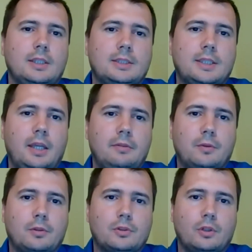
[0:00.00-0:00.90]
safe,
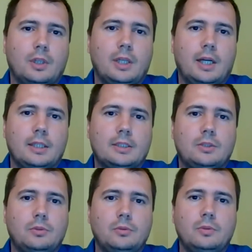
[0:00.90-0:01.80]
or shortly
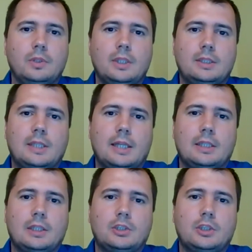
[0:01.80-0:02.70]
IS2, is
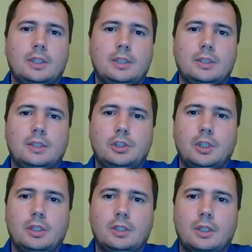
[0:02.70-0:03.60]
DynaEnergetics
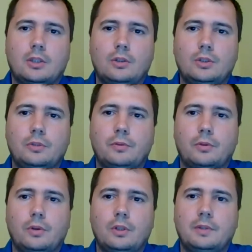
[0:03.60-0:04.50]
initiating technology for
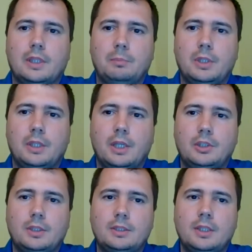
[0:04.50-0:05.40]
oilfield
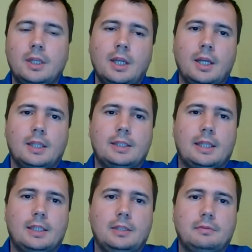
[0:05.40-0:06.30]
applications that
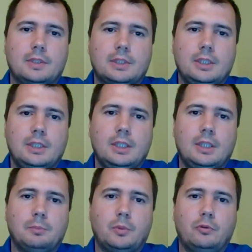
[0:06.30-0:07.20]
delivers leading
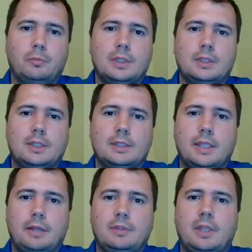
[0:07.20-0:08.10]
improvements in
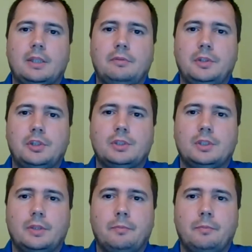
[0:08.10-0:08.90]
safety and efficiency.